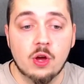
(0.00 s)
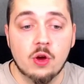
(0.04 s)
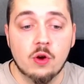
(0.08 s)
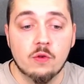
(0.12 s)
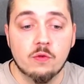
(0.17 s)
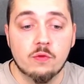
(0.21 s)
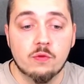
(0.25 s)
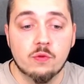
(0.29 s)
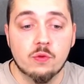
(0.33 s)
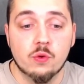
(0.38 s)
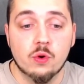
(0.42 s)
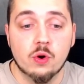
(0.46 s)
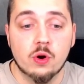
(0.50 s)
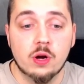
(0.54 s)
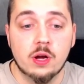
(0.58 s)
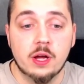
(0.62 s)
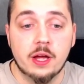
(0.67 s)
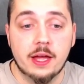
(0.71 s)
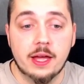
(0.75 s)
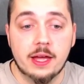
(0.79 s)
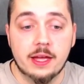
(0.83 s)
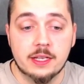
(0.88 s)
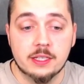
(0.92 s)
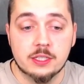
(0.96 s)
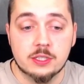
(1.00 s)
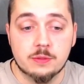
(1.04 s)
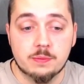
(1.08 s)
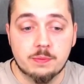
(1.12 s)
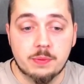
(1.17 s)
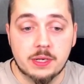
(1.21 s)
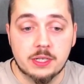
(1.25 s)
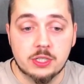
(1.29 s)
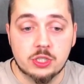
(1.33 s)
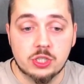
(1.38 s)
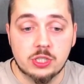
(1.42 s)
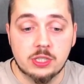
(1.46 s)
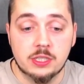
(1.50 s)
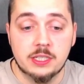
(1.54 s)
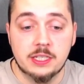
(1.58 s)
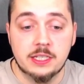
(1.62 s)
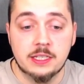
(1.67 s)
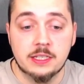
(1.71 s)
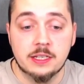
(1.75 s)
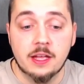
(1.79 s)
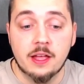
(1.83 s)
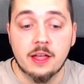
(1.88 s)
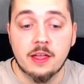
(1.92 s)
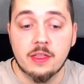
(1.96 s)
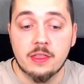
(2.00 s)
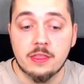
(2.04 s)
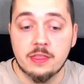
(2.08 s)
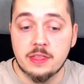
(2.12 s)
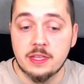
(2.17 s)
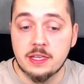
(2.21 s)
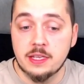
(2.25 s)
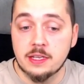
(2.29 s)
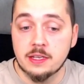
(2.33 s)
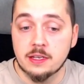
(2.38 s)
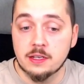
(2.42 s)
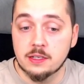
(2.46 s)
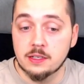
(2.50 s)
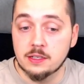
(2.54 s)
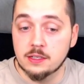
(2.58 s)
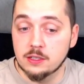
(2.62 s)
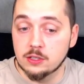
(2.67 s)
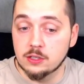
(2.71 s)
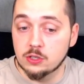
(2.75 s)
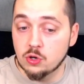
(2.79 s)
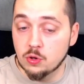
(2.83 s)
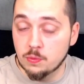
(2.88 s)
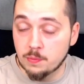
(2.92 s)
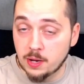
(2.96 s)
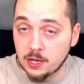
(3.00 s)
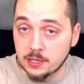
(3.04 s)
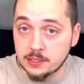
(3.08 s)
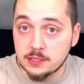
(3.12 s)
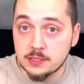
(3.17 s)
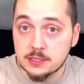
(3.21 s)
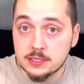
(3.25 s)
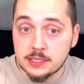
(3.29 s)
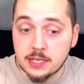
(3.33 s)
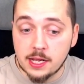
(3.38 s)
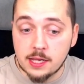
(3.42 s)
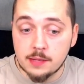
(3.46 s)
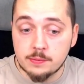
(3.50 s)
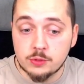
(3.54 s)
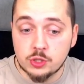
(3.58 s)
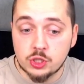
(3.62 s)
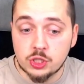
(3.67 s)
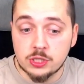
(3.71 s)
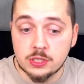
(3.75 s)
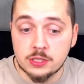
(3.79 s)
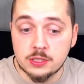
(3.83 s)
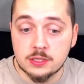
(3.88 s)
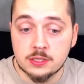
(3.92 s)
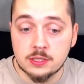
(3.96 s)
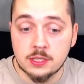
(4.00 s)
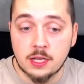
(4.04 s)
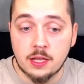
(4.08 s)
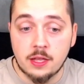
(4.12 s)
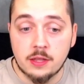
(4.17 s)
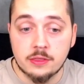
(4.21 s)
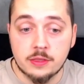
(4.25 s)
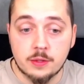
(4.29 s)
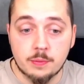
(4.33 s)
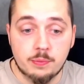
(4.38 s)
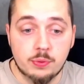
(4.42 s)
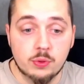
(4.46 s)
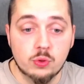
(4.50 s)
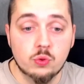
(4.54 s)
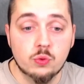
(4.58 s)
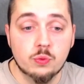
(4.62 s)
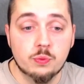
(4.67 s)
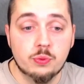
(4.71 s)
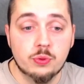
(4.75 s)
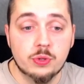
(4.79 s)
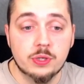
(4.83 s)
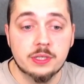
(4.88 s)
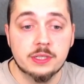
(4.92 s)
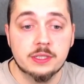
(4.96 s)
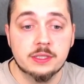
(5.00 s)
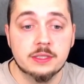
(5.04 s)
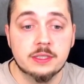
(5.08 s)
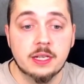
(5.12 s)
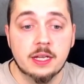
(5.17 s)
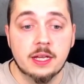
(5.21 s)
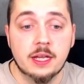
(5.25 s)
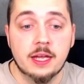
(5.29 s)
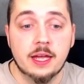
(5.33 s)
for especially the commander sculptures, the blueprint,